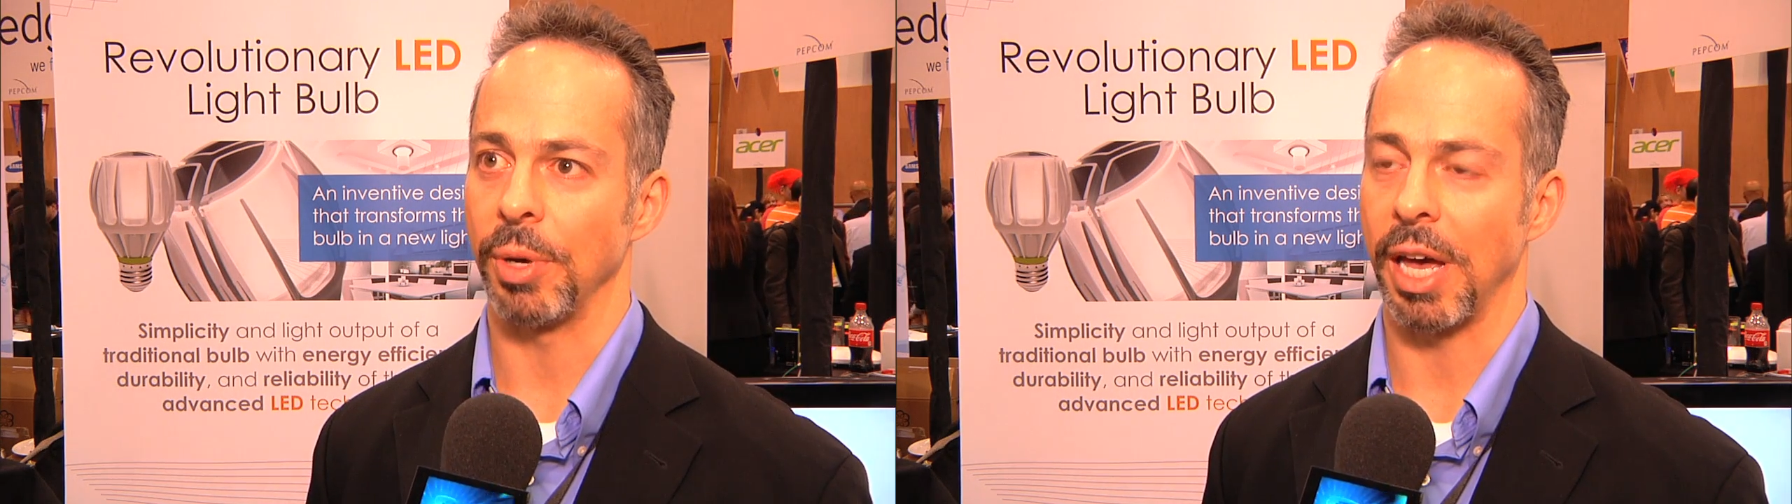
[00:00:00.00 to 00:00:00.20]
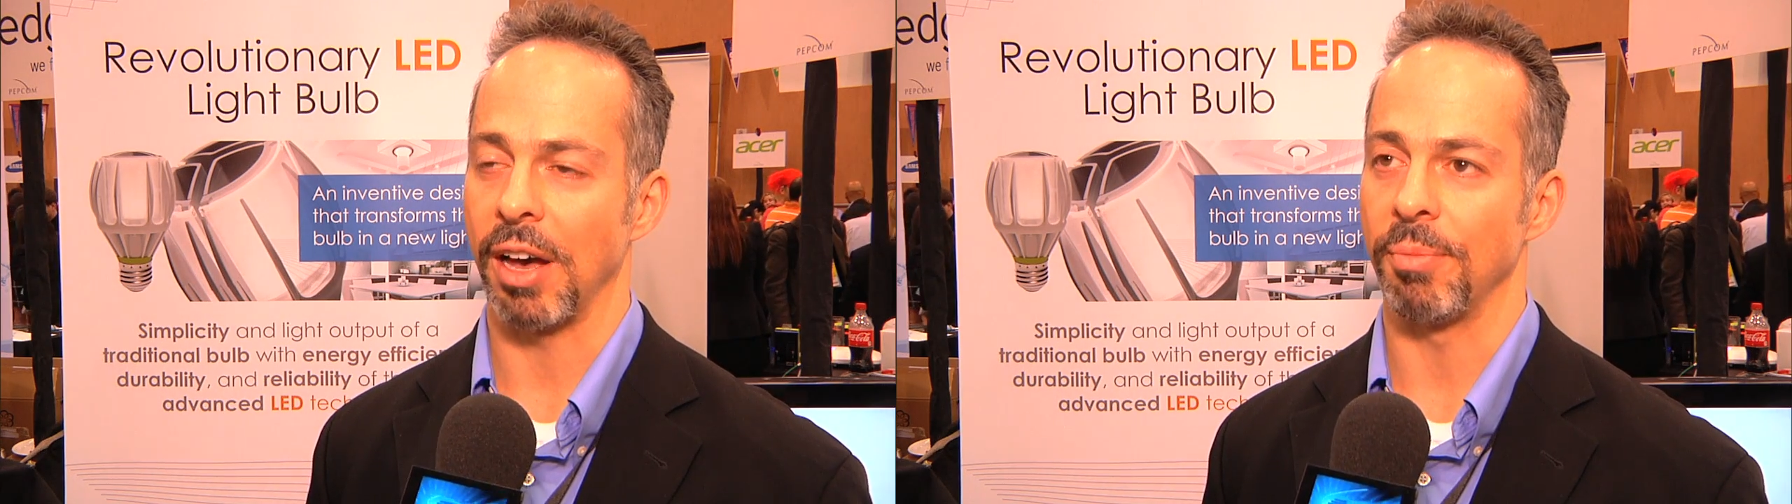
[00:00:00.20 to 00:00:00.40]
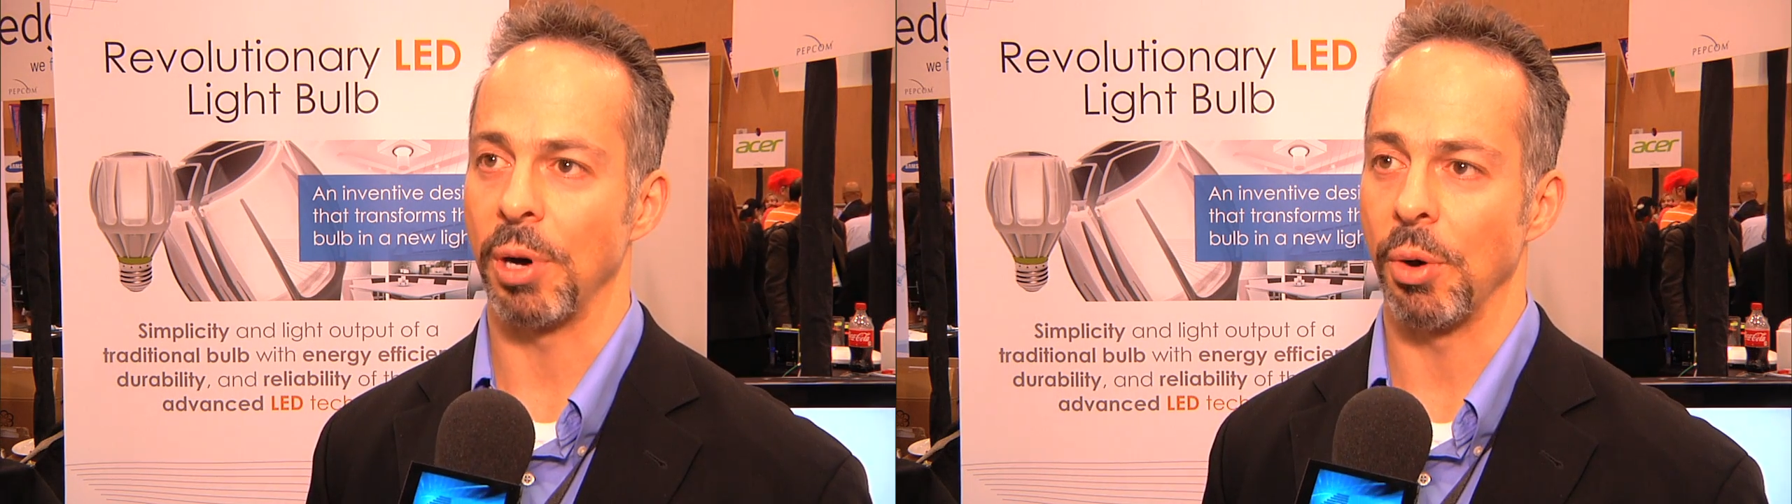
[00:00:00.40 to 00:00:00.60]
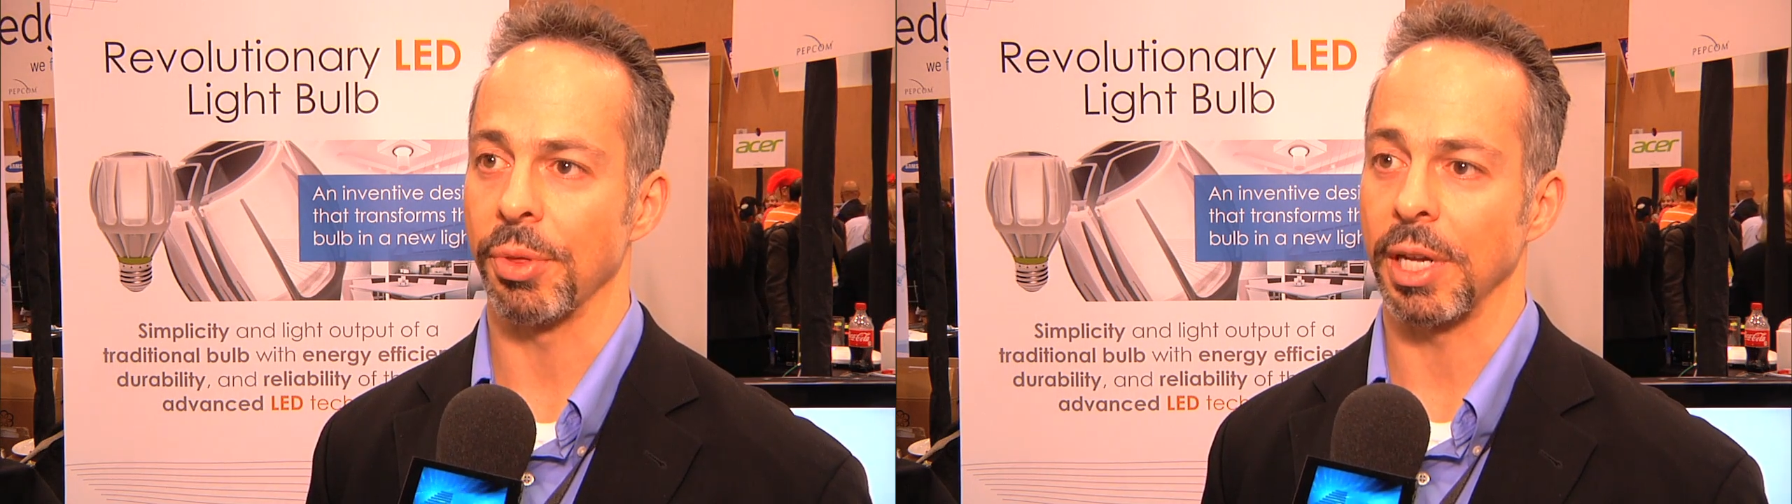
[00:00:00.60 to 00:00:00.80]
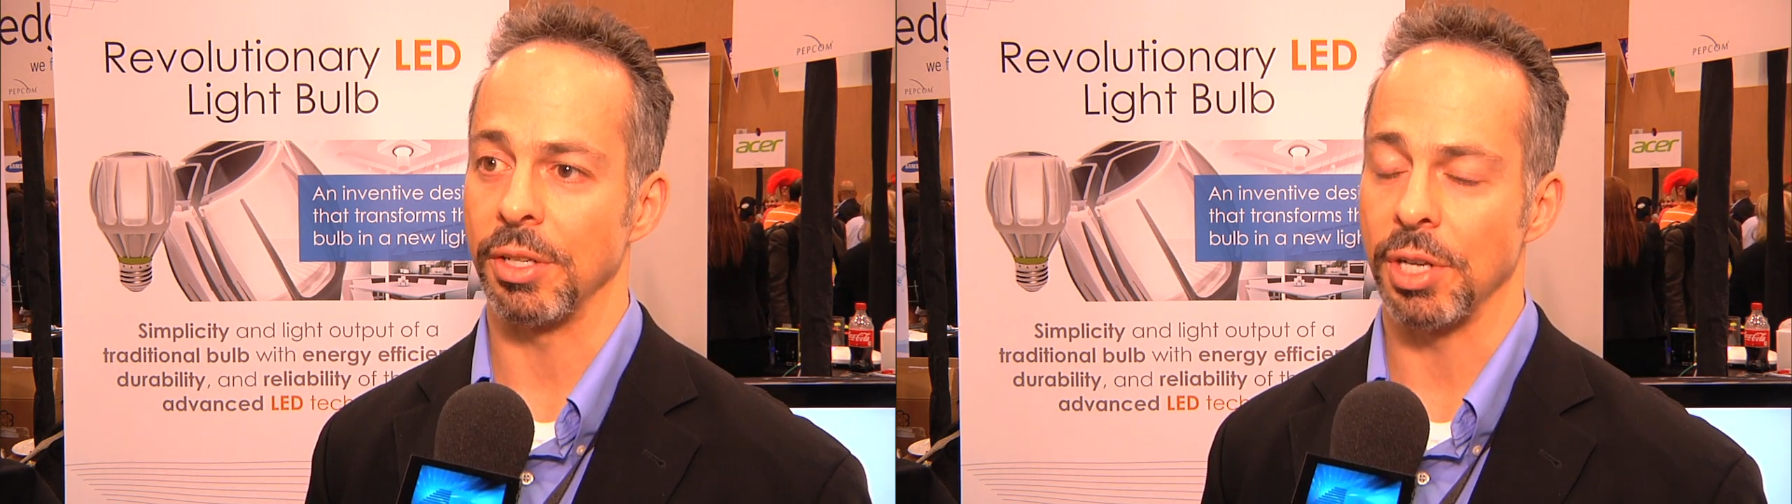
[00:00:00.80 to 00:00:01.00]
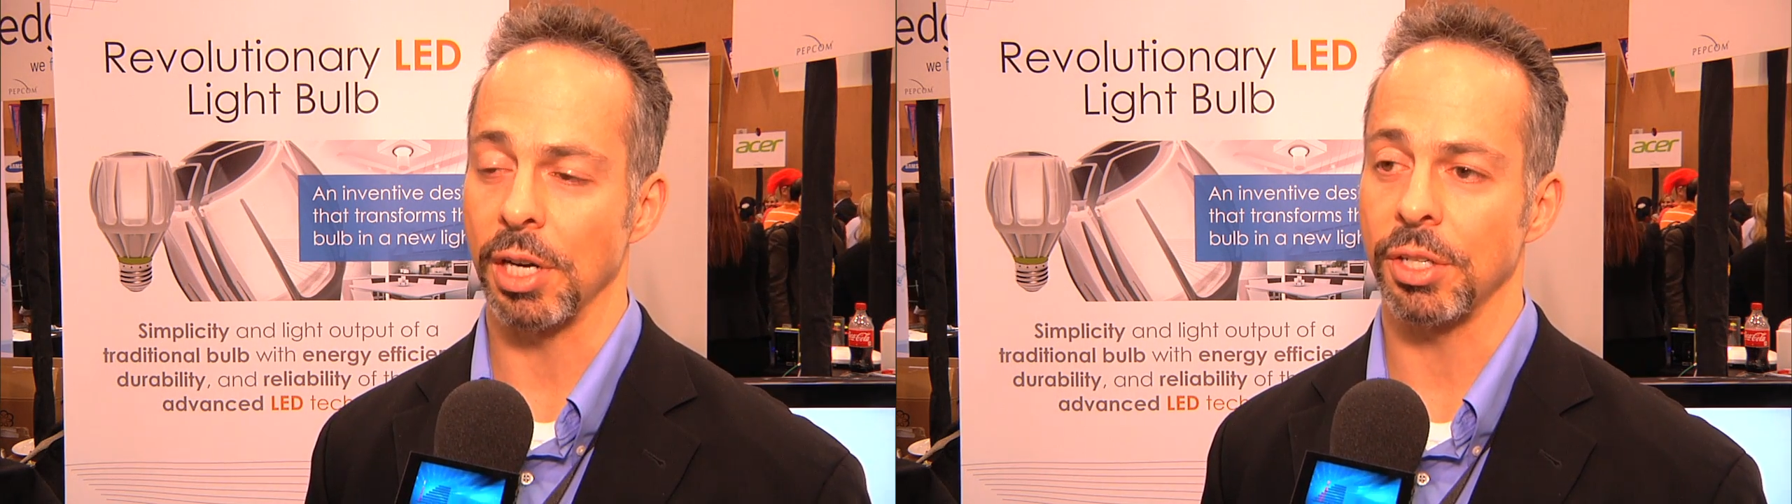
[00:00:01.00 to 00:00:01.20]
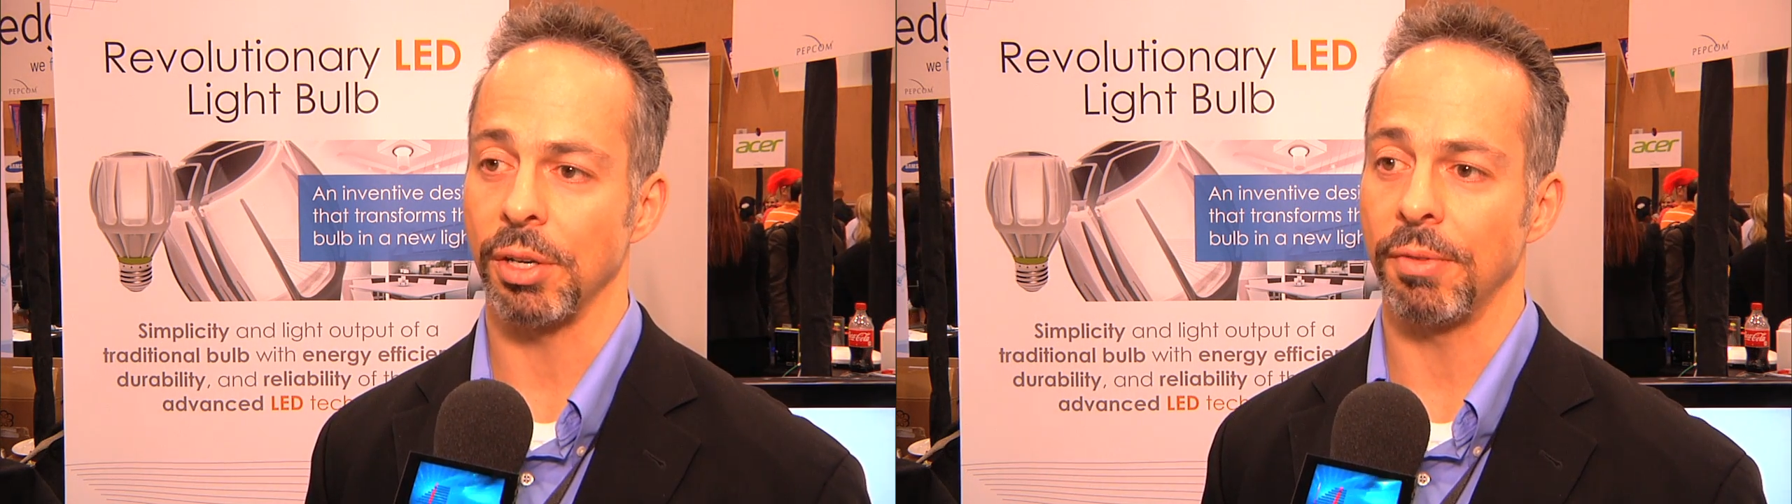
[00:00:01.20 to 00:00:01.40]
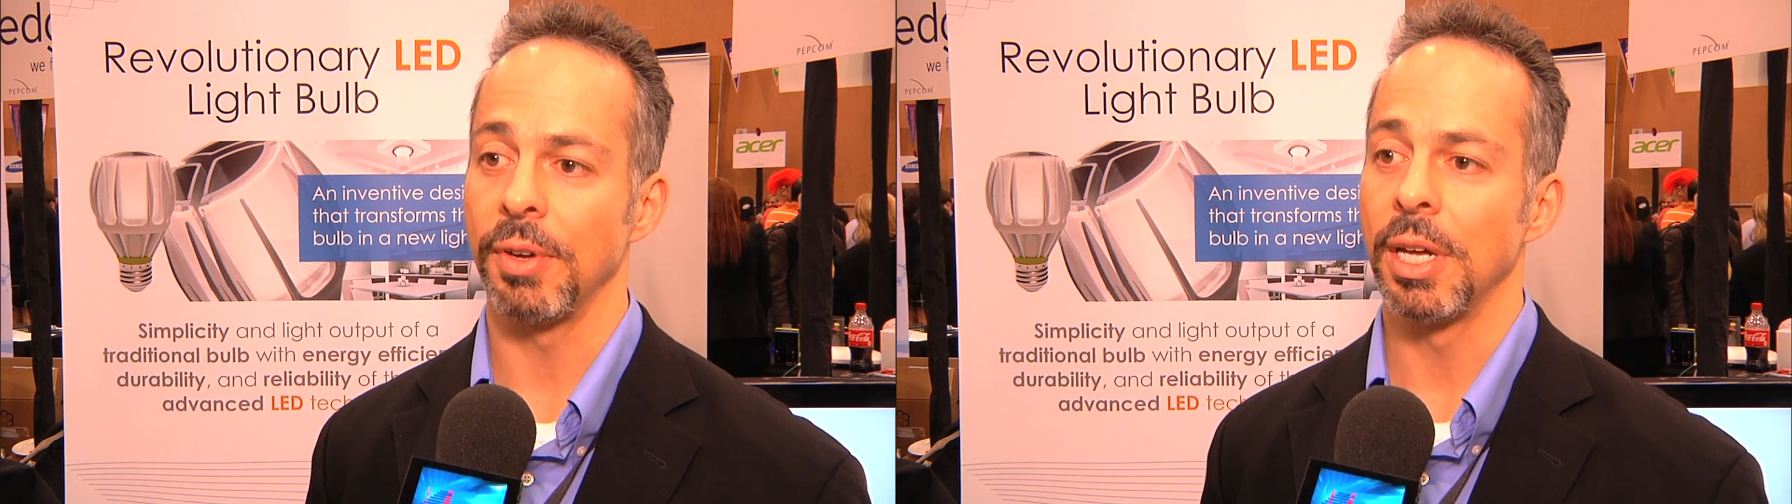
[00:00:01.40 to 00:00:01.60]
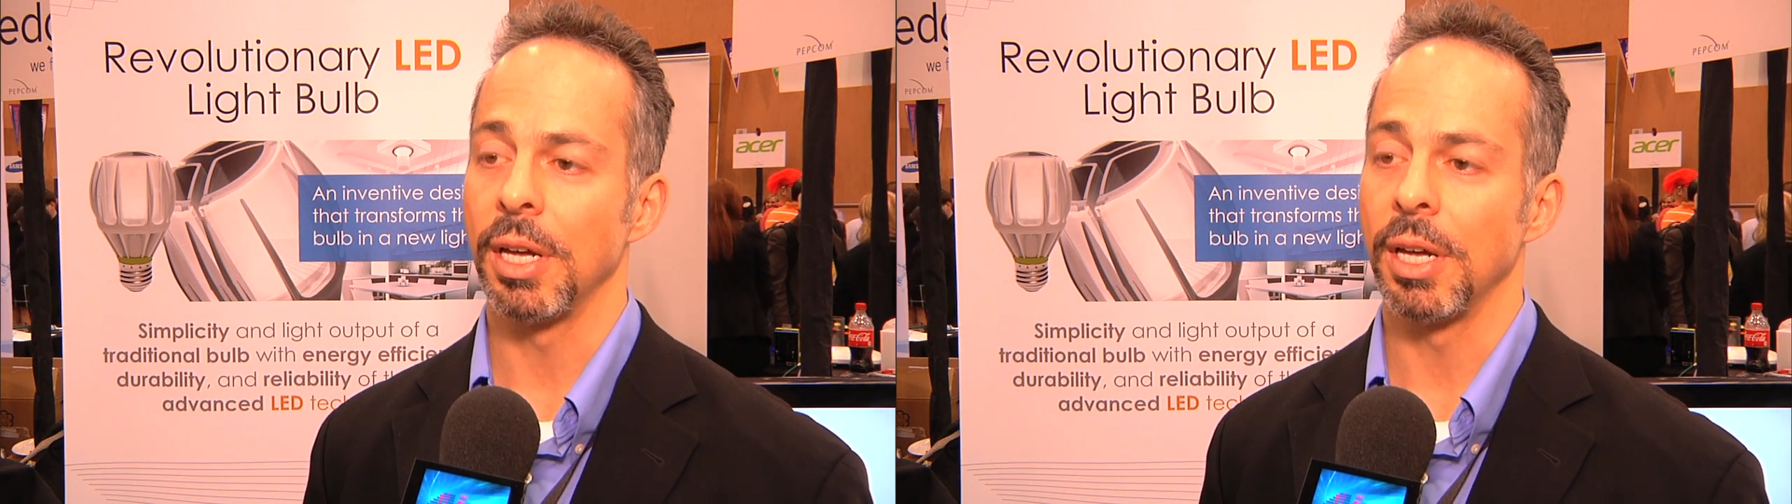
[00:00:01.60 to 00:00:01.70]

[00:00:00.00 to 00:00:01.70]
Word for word: We have both conductive